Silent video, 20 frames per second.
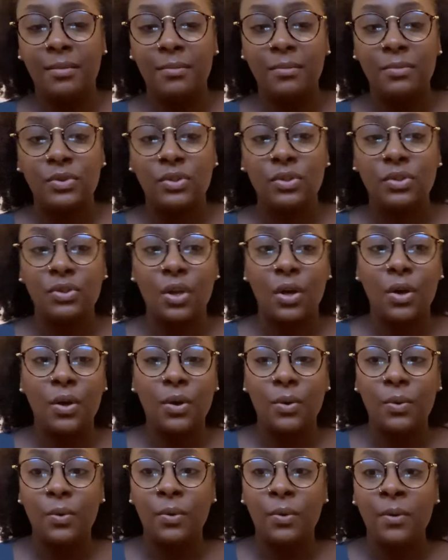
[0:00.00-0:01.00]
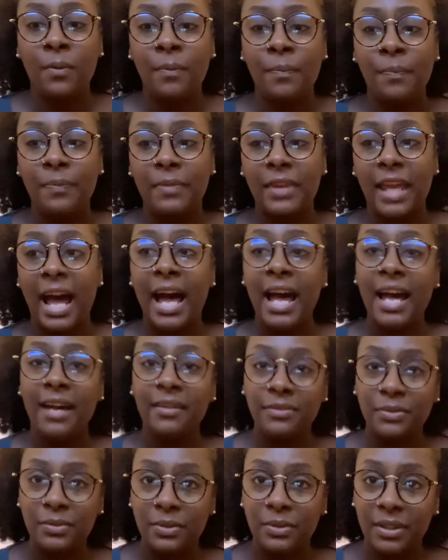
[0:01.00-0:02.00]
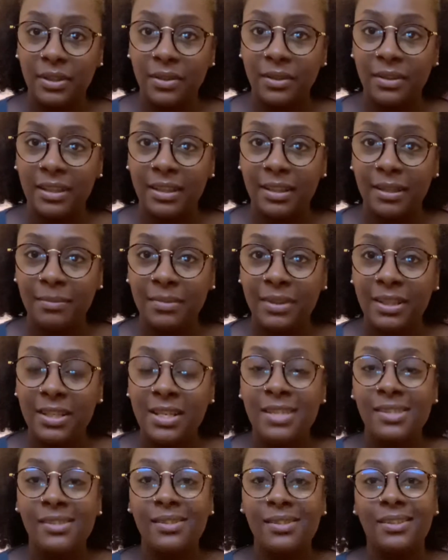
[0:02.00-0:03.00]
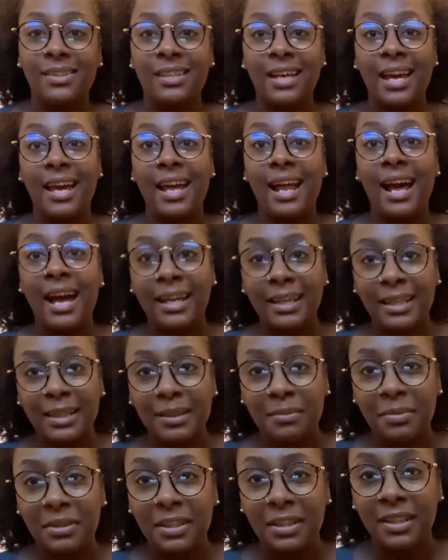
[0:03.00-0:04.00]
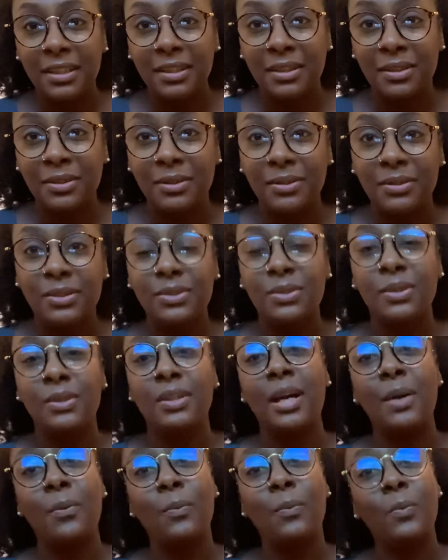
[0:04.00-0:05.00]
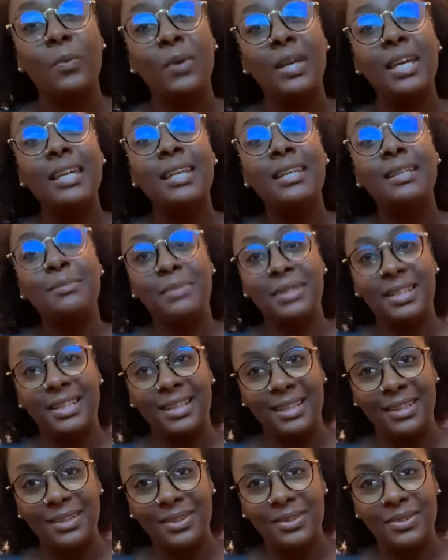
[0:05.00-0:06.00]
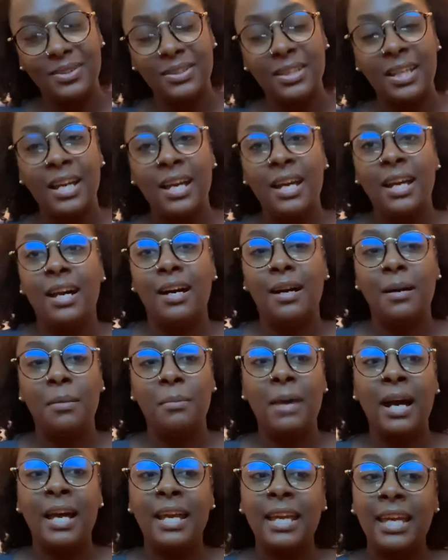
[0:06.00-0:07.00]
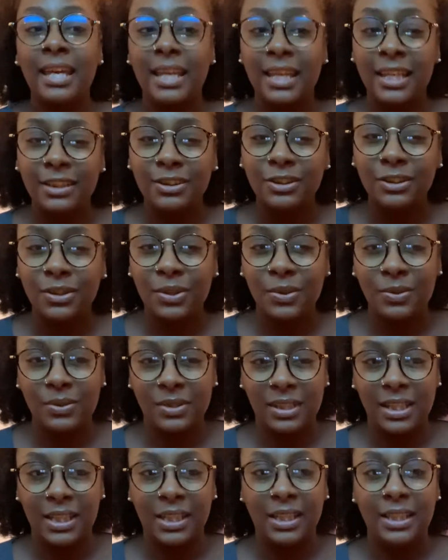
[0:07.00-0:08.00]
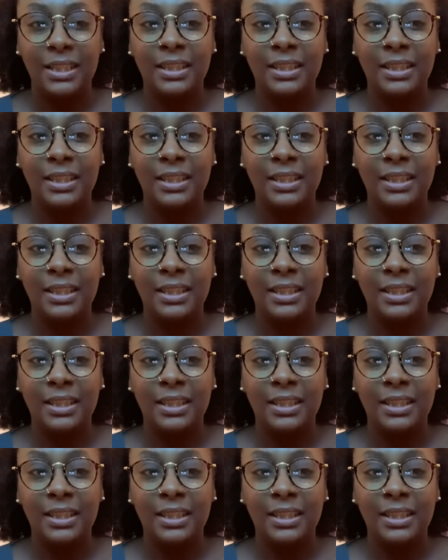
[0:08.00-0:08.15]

So I have to heal them so that I can be healed, so that we can be healed. Maya Angelou said